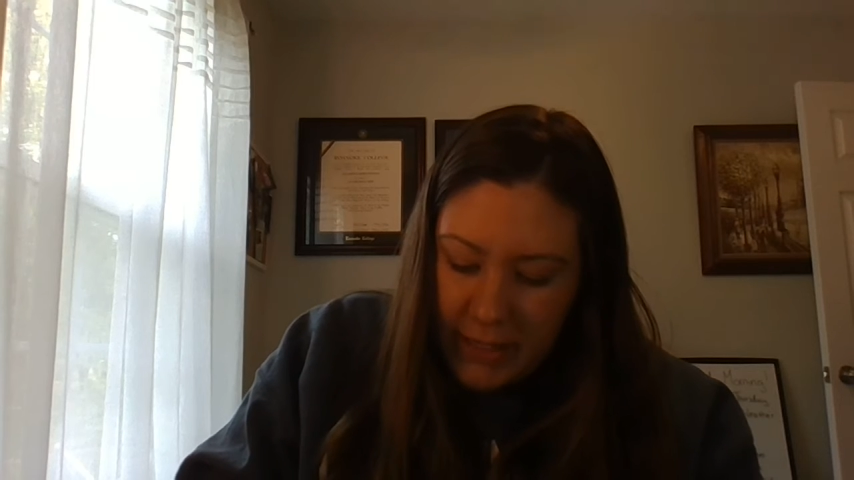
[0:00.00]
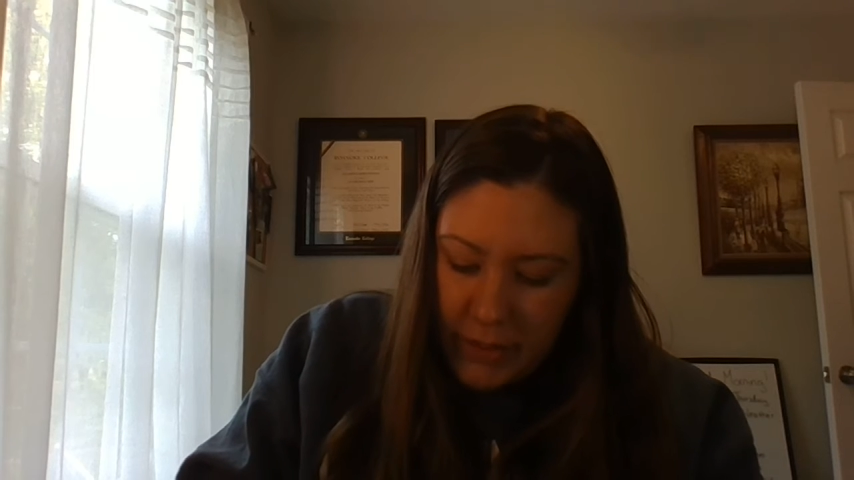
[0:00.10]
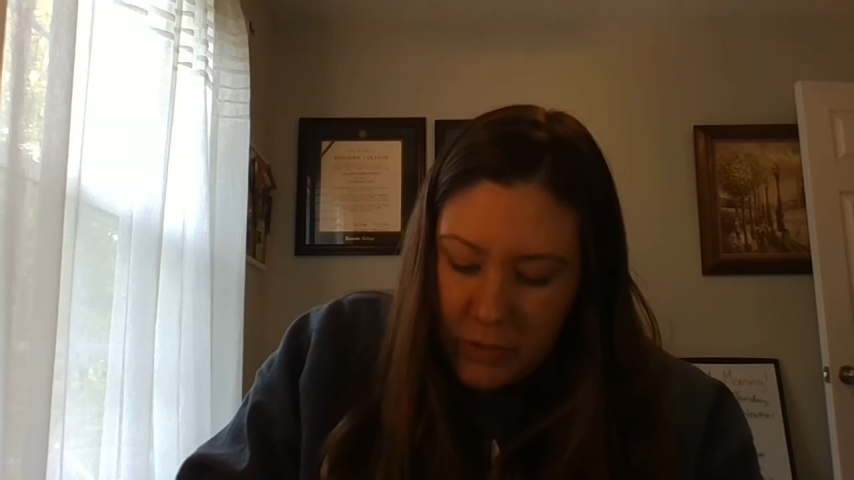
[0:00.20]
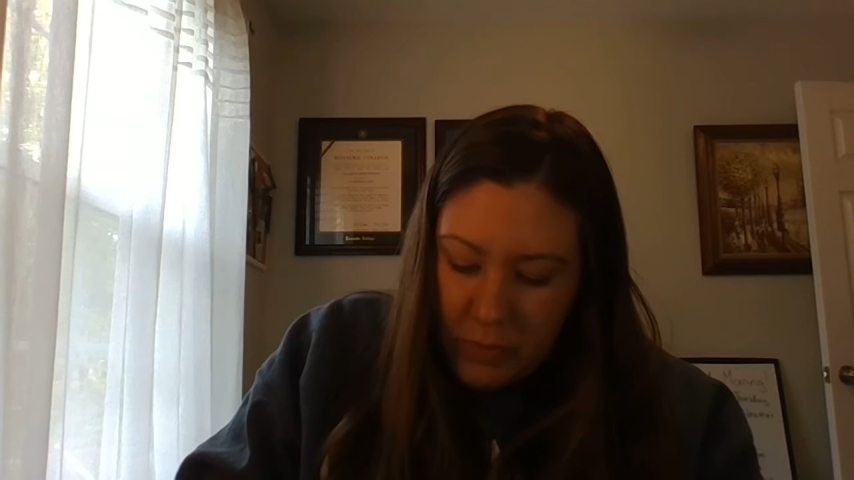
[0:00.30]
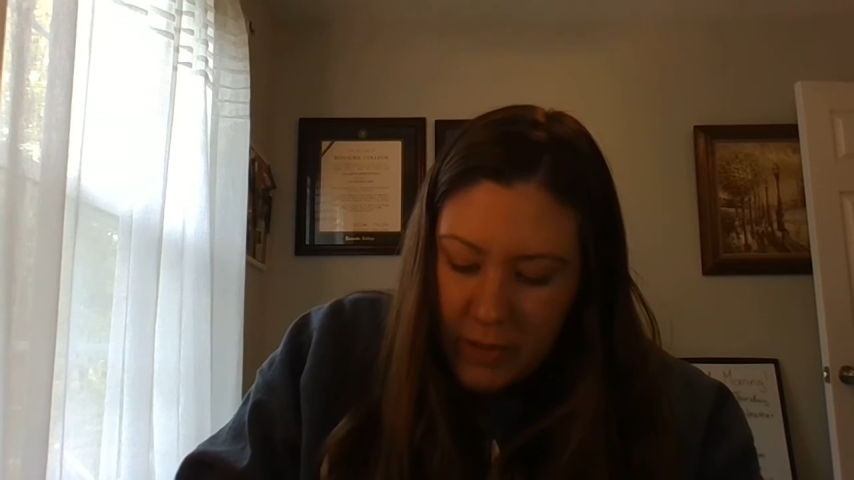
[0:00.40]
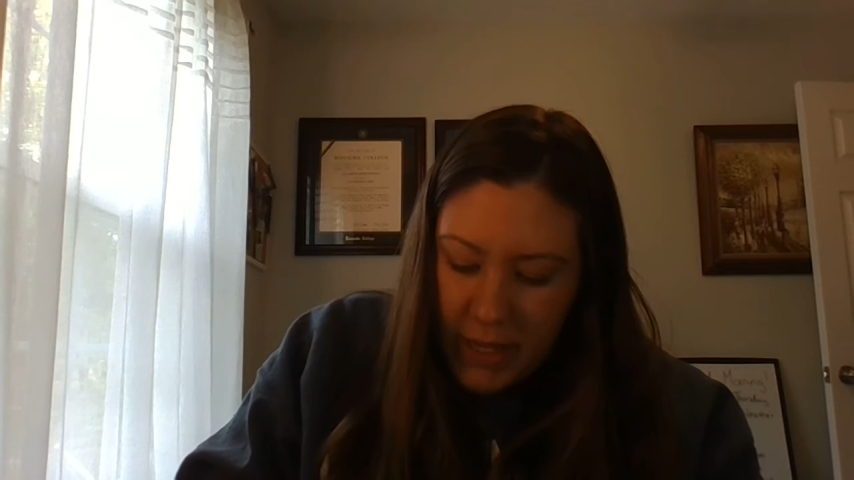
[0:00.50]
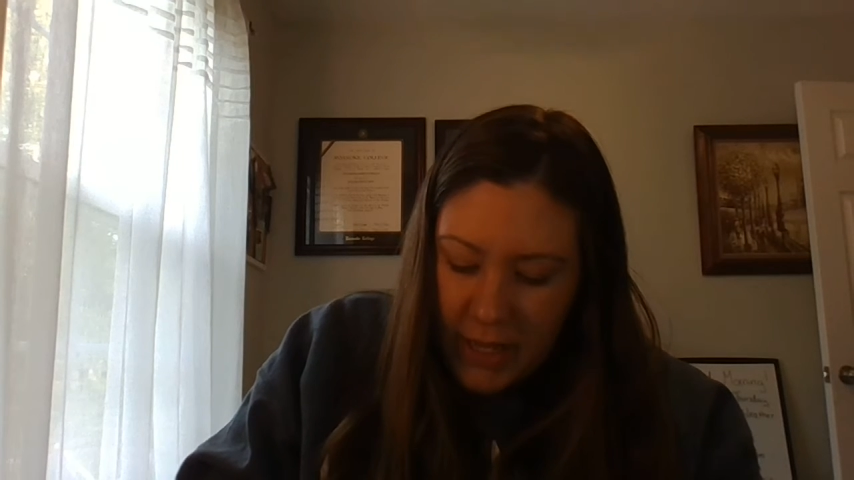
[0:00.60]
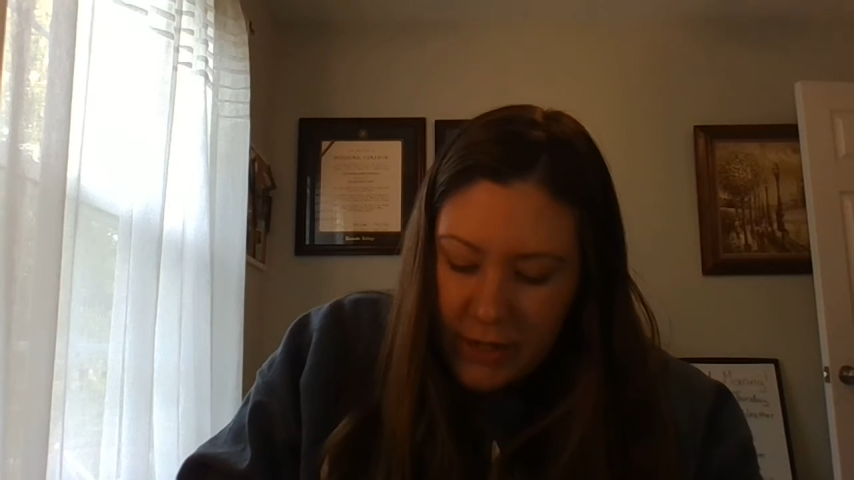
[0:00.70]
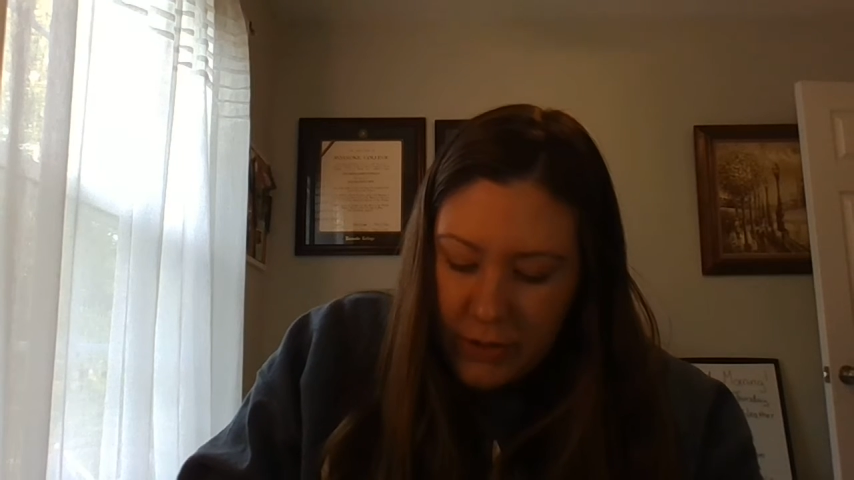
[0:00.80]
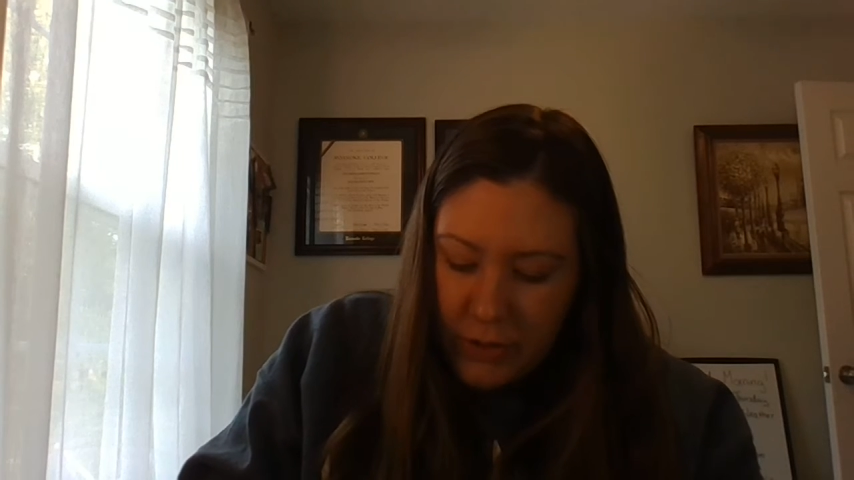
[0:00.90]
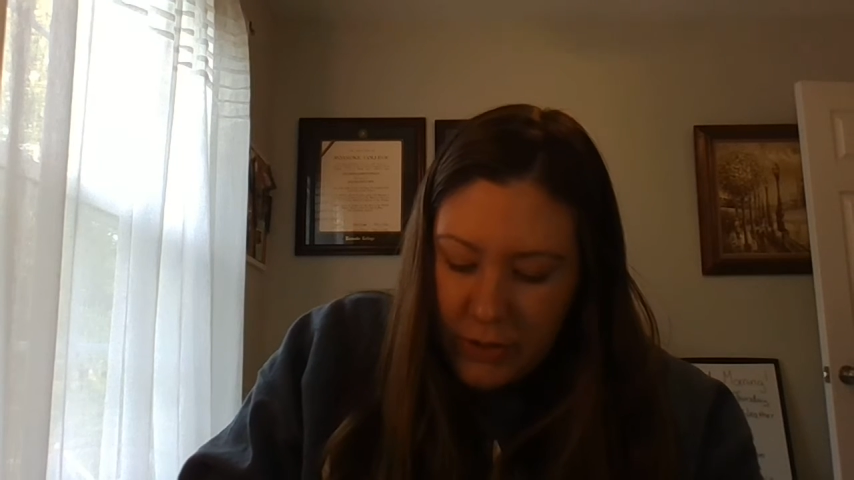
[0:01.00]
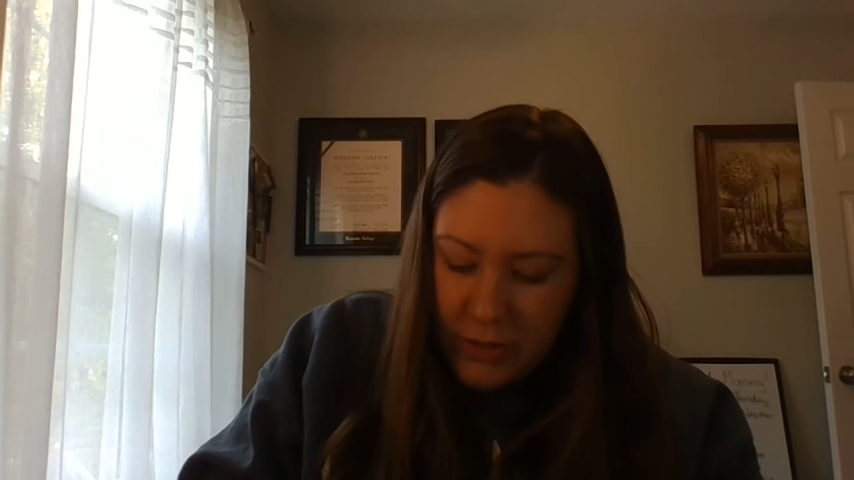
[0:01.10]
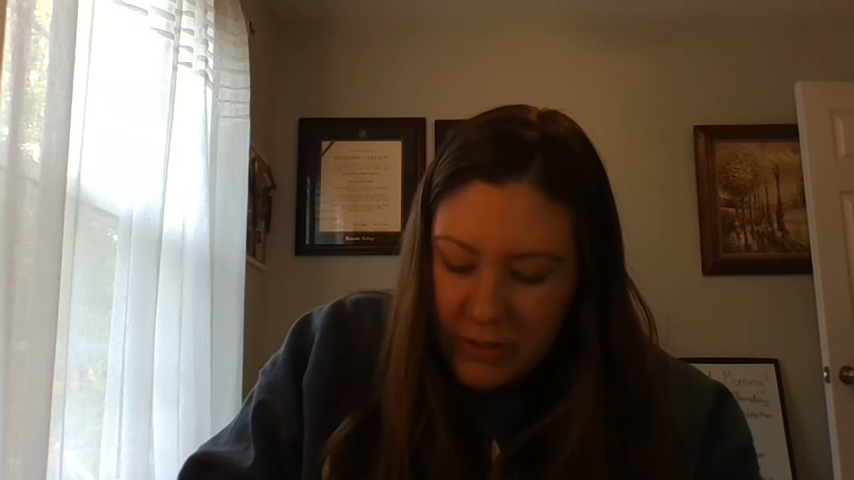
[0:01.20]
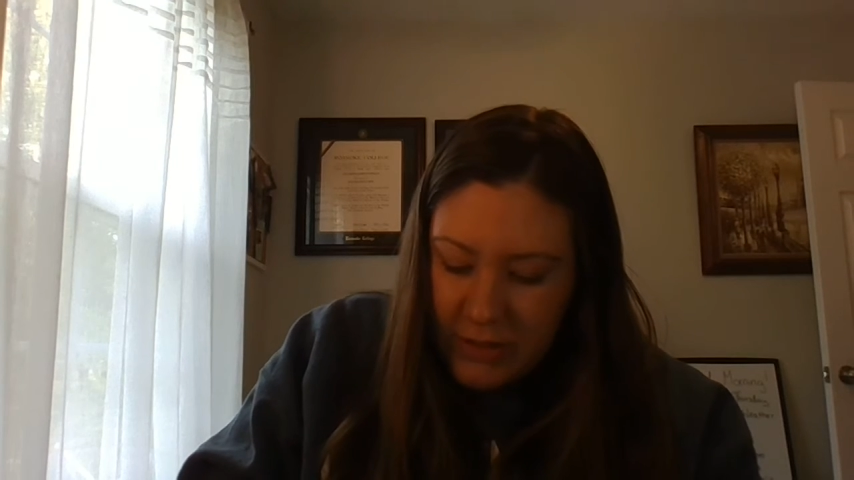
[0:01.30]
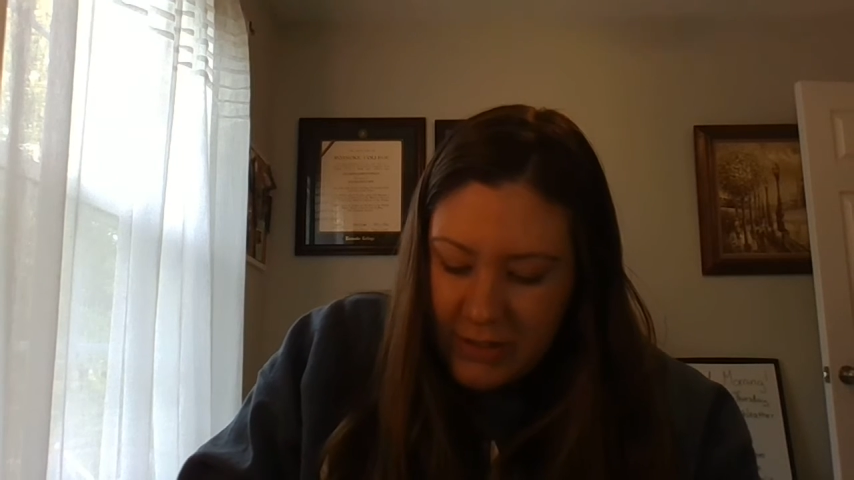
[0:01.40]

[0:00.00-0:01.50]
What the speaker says: little puddle